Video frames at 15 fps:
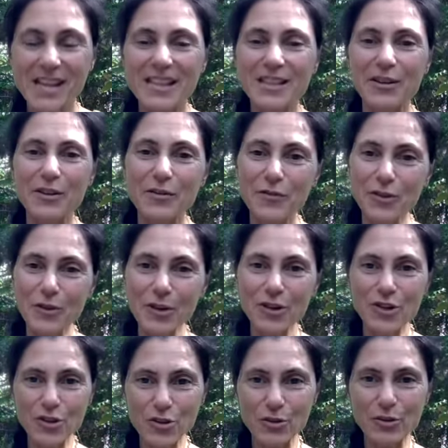So if you
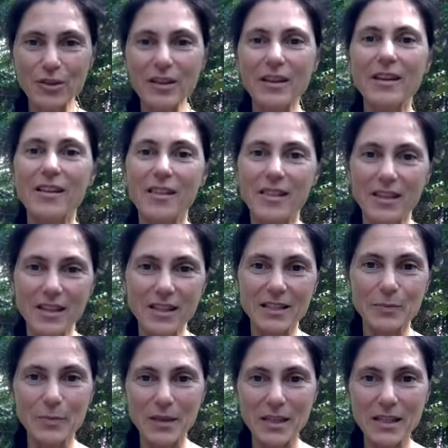enjoy
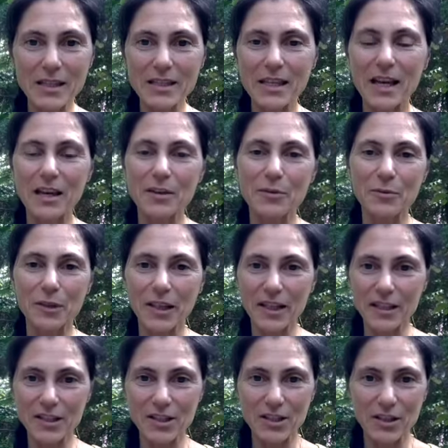this piece and you would
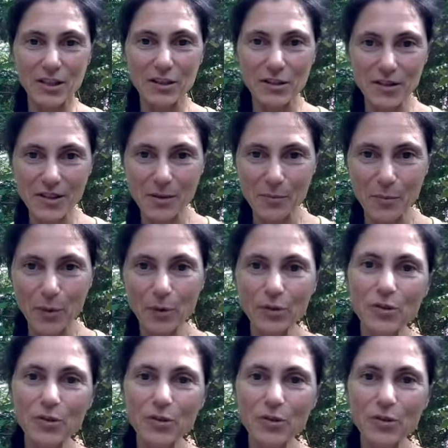like to hear some more,